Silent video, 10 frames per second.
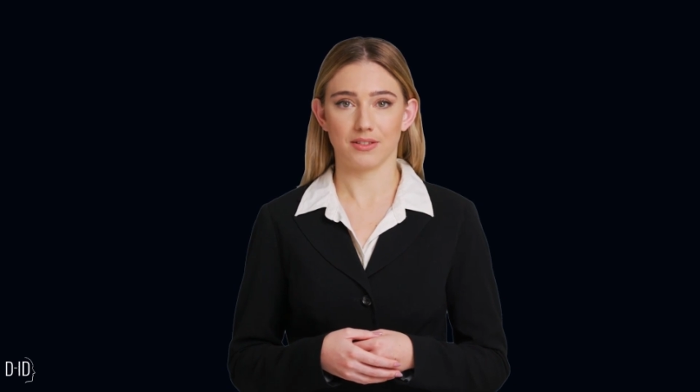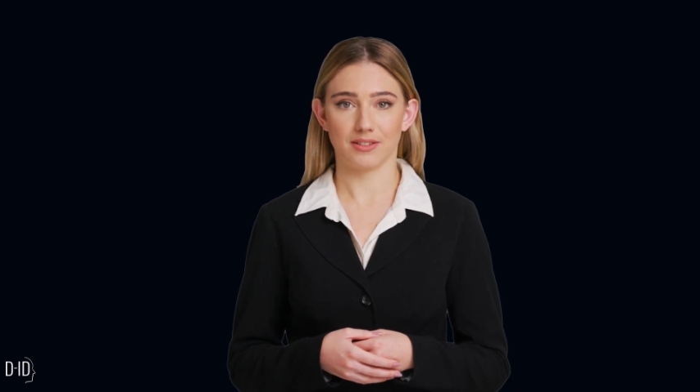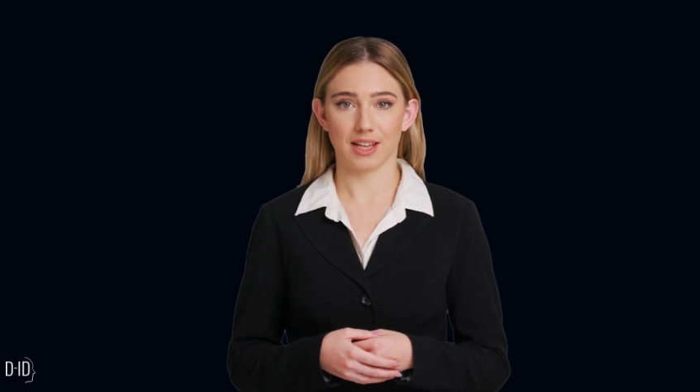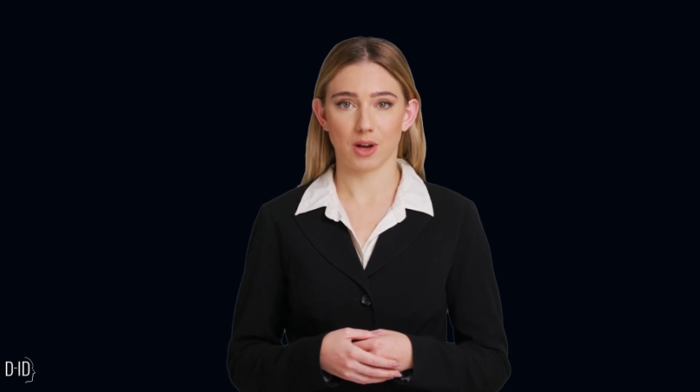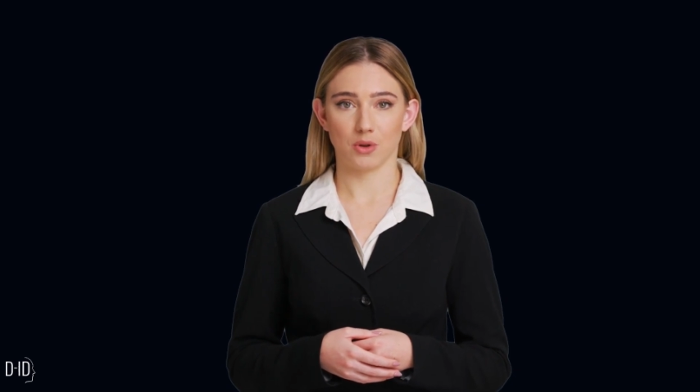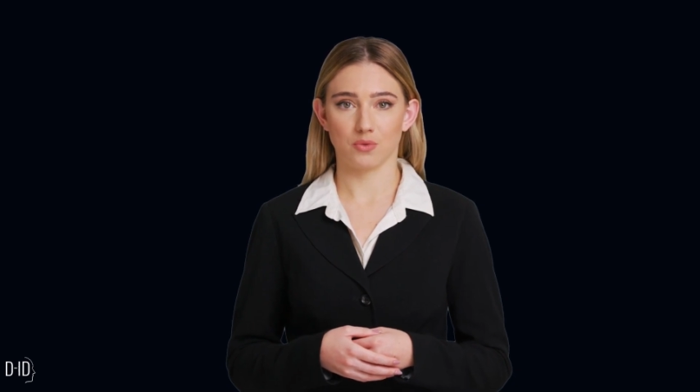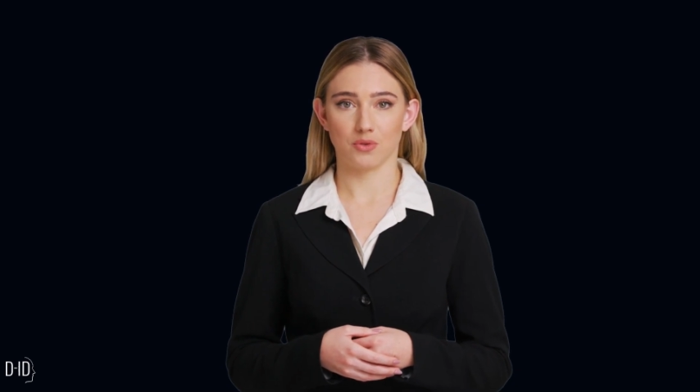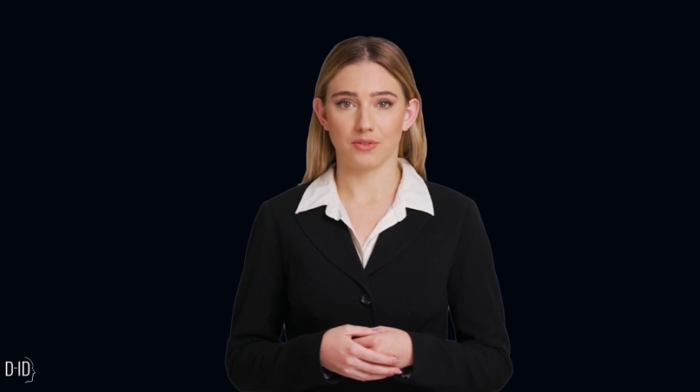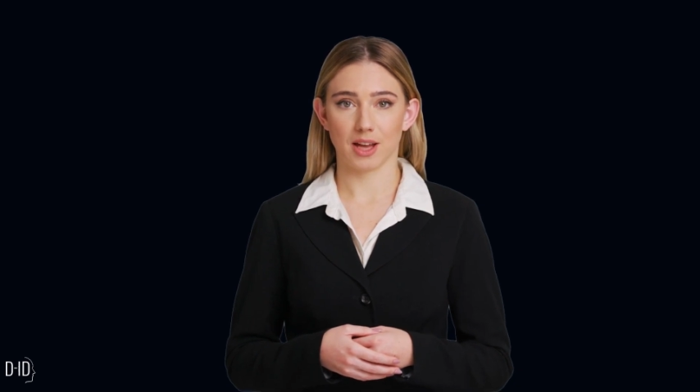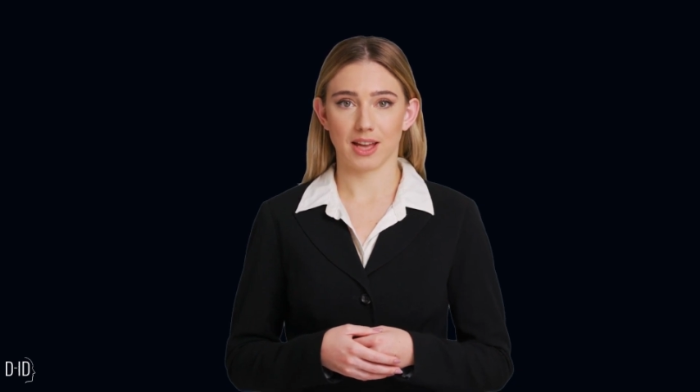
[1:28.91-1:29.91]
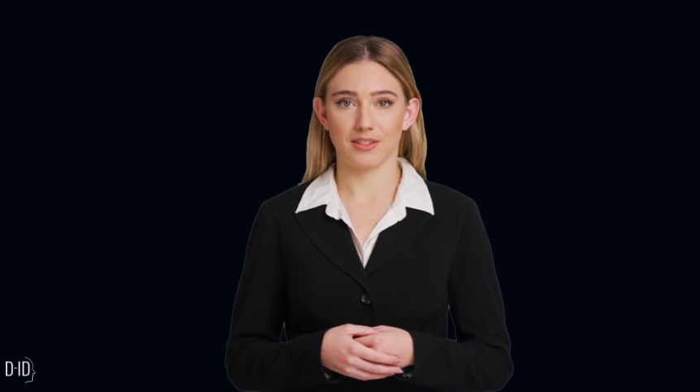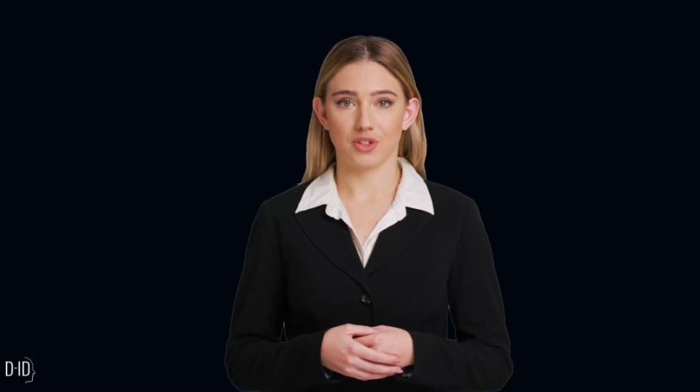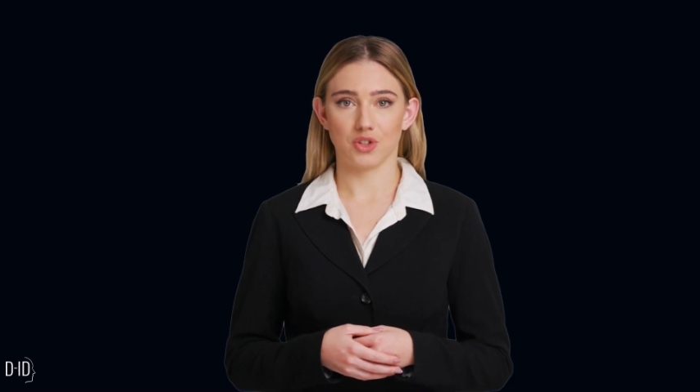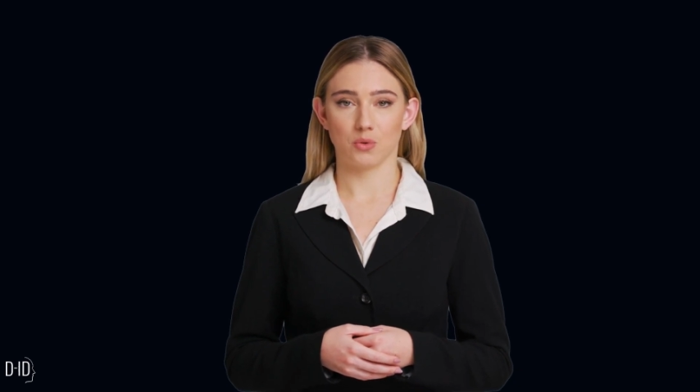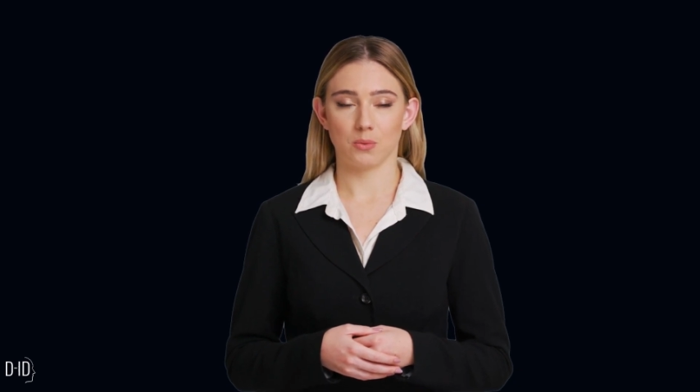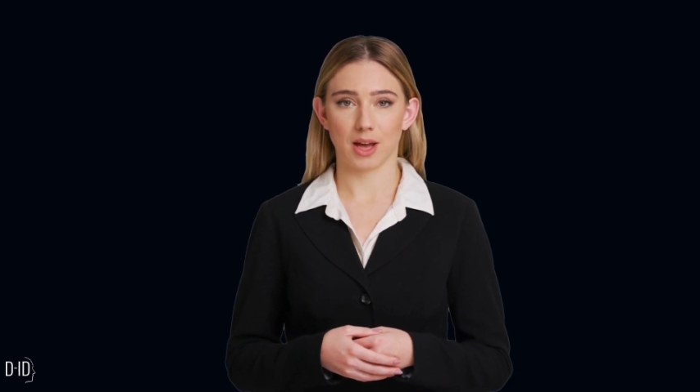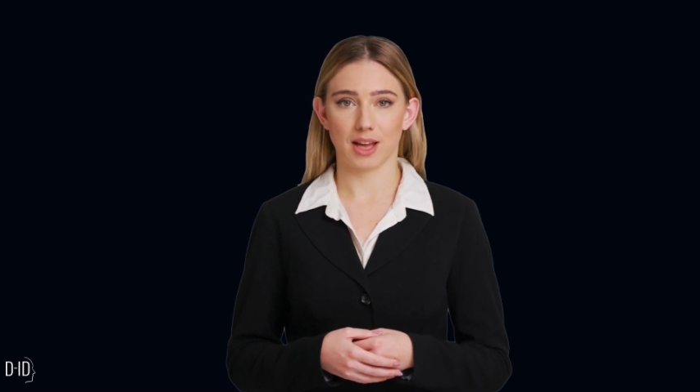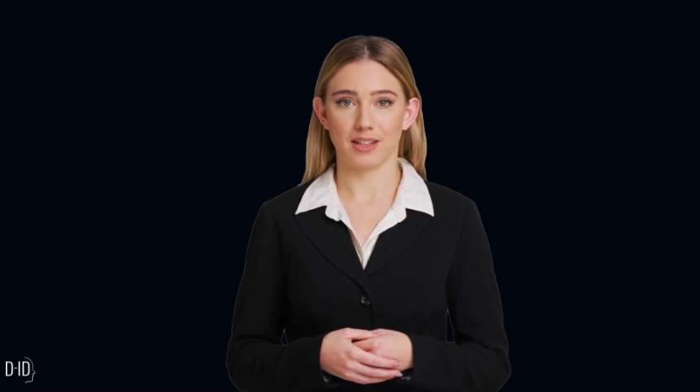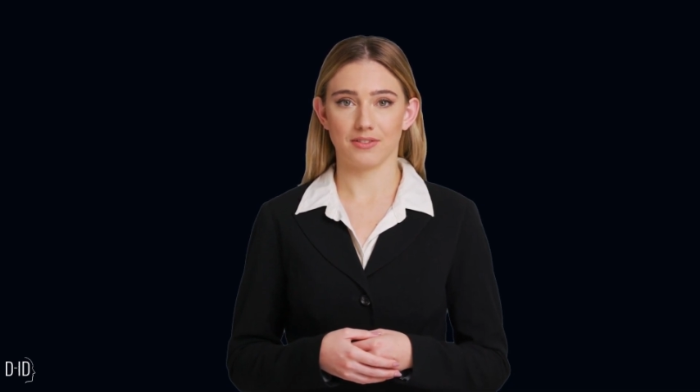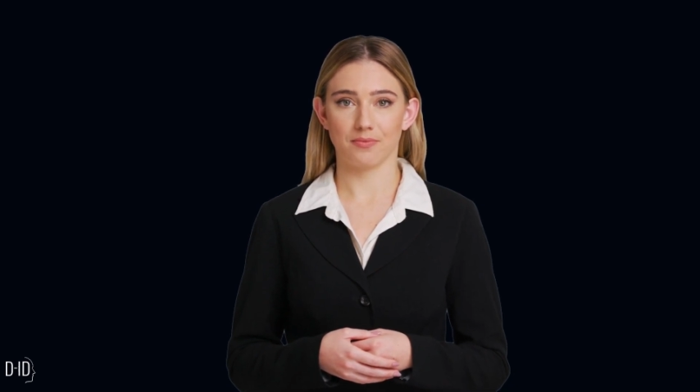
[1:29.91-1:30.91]
to stakeholders and ensure
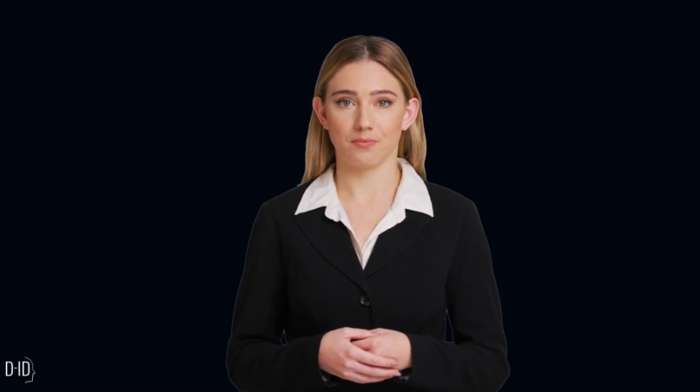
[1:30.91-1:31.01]
buy-in?